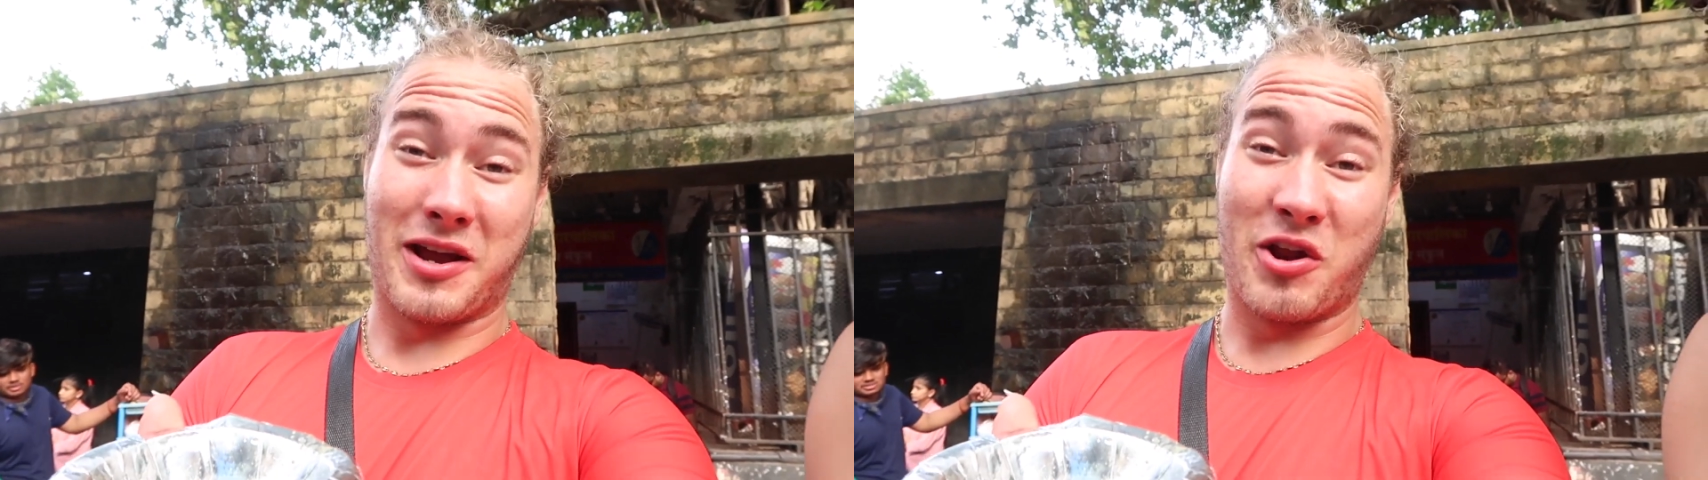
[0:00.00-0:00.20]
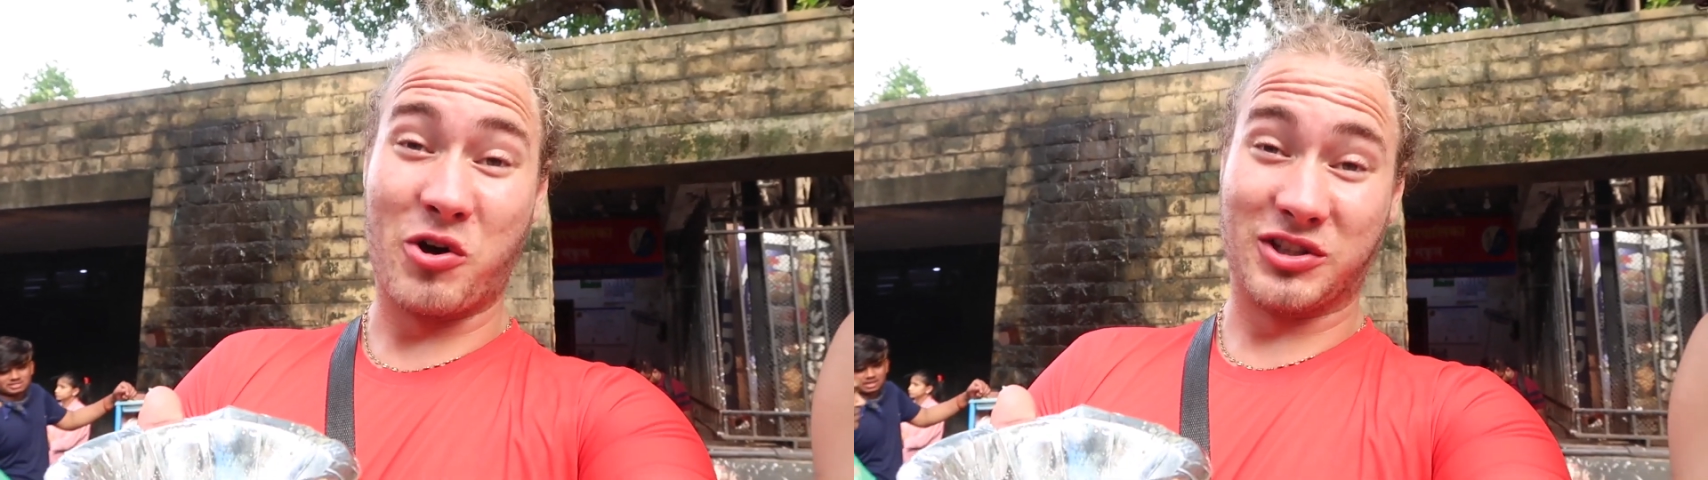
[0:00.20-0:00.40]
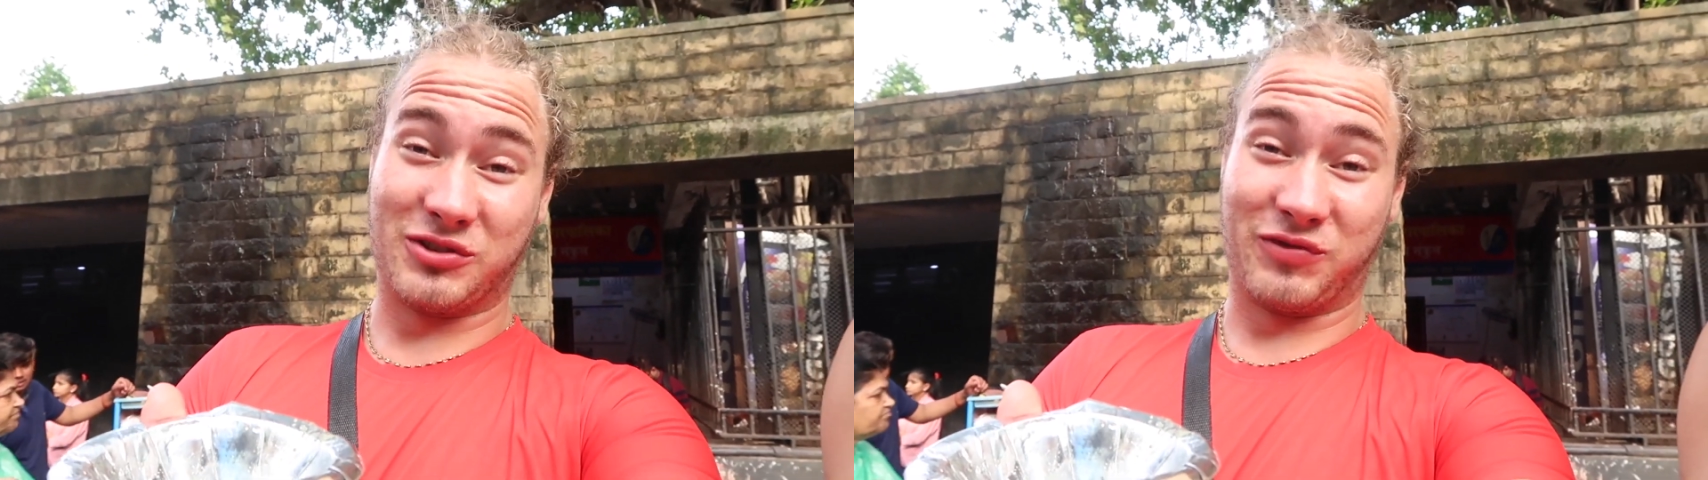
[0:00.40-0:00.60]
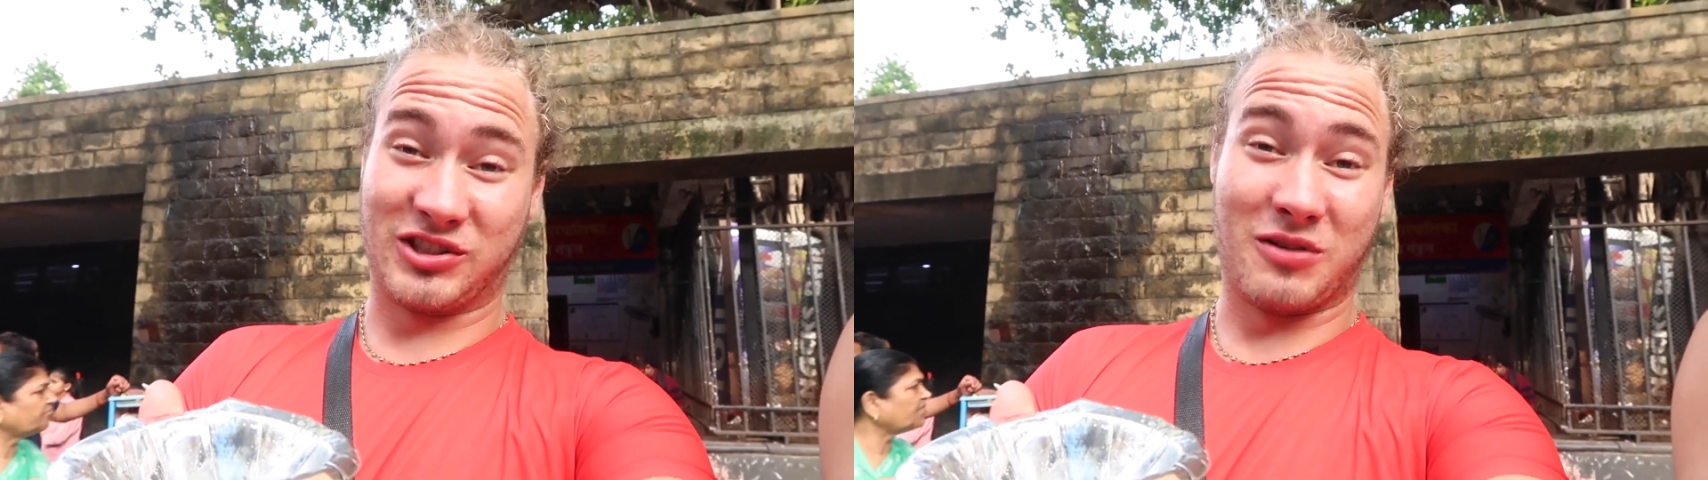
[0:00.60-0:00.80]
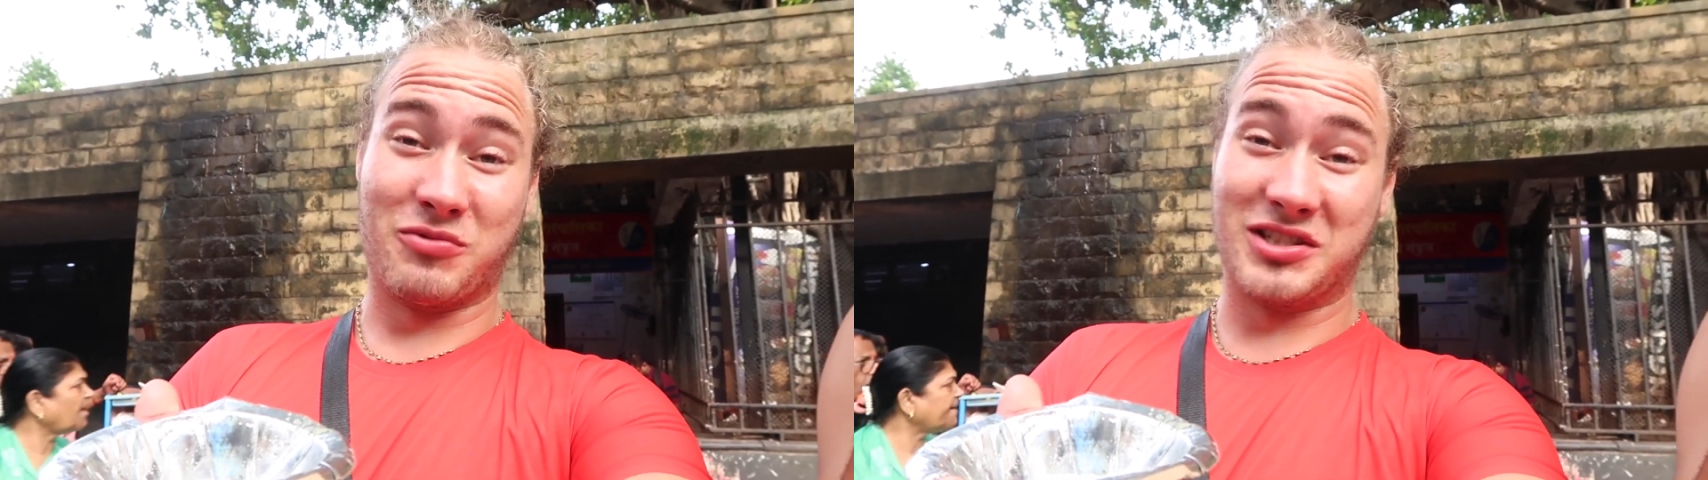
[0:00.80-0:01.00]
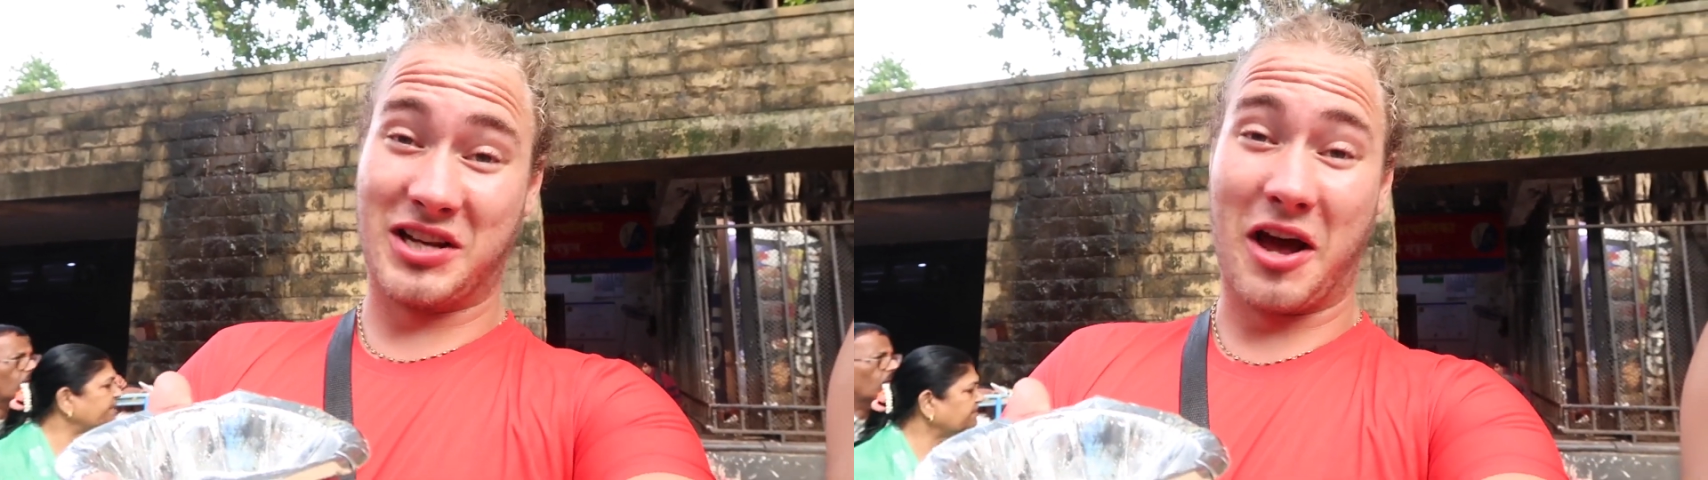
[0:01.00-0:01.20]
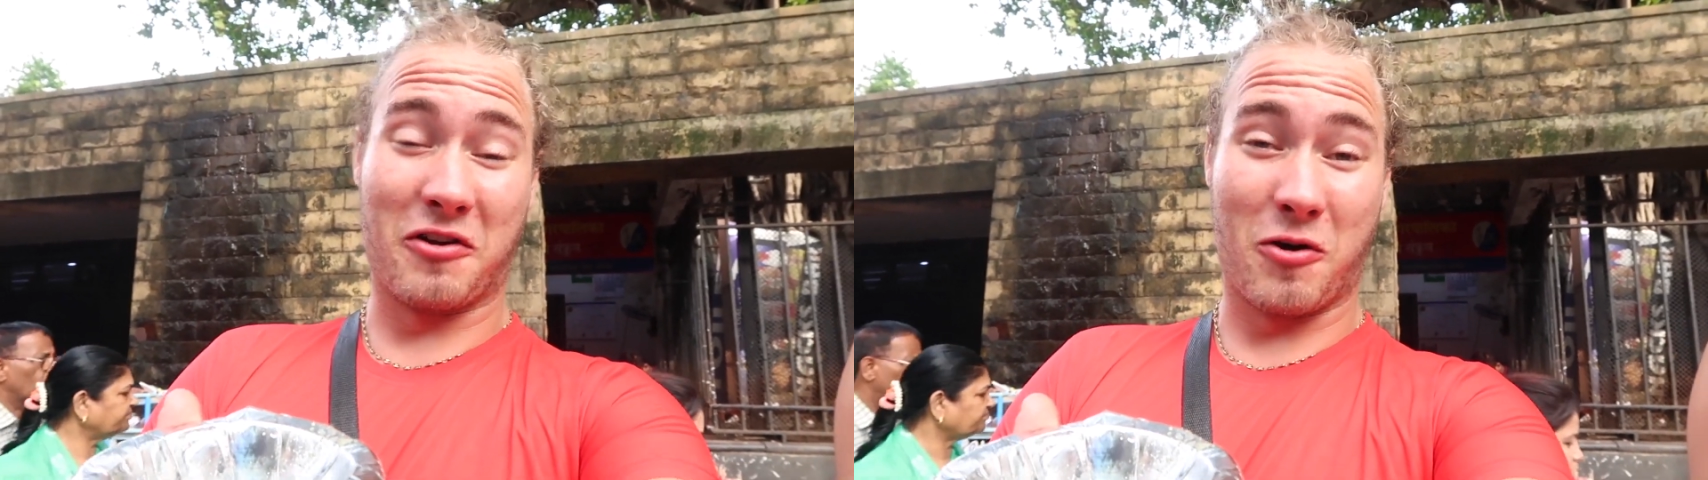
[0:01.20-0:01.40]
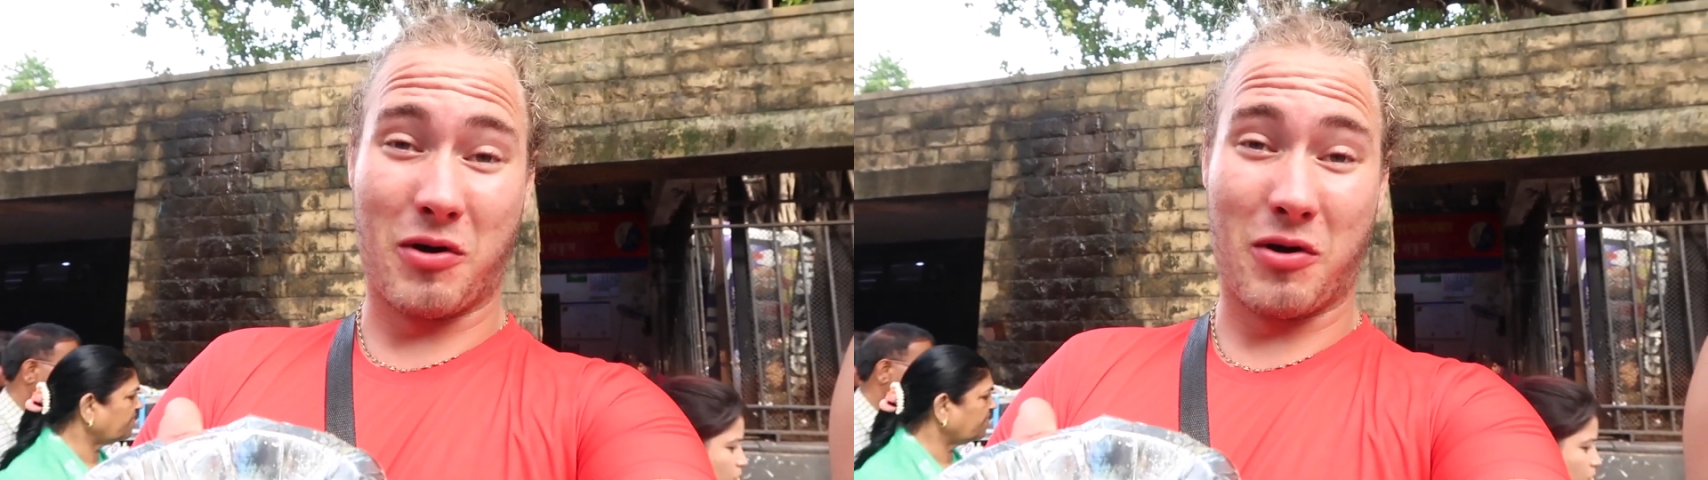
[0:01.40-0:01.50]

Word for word: nose uh, I think my taste